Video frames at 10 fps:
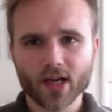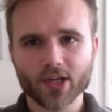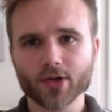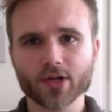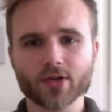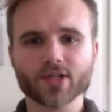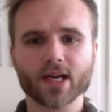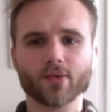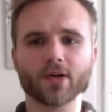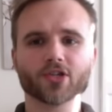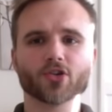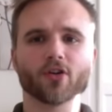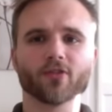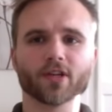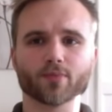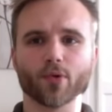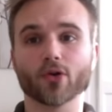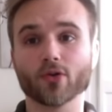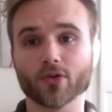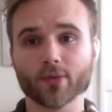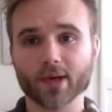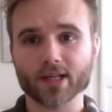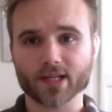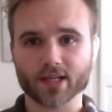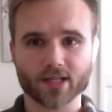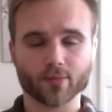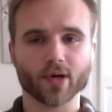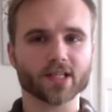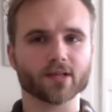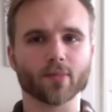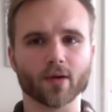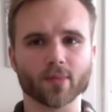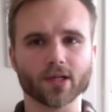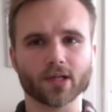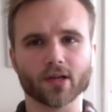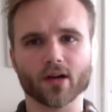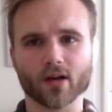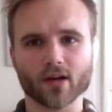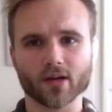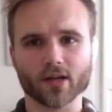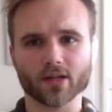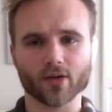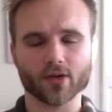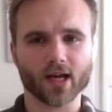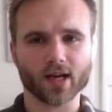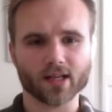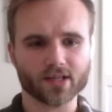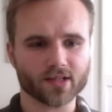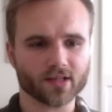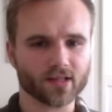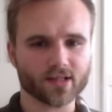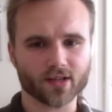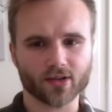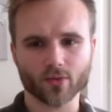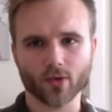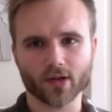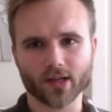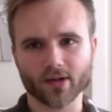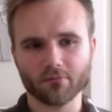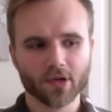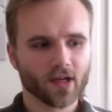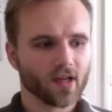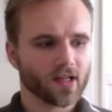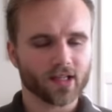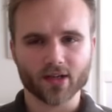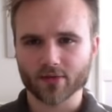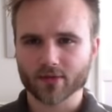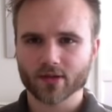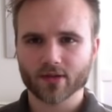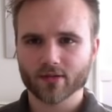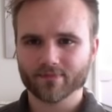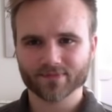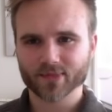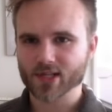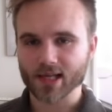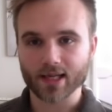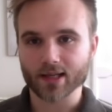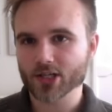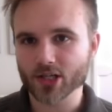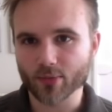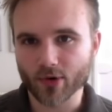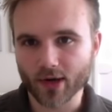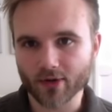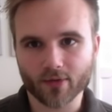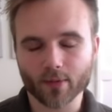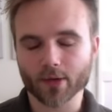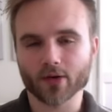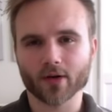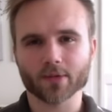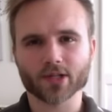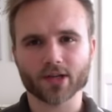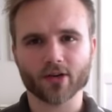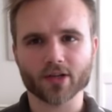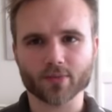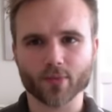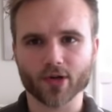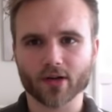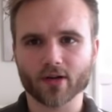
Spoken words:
You can use any registrar for this, but Google Domains is the best in my opinion. GoDaddy is a good one. They're, slightly cheaper. I don't remember how much they cost, but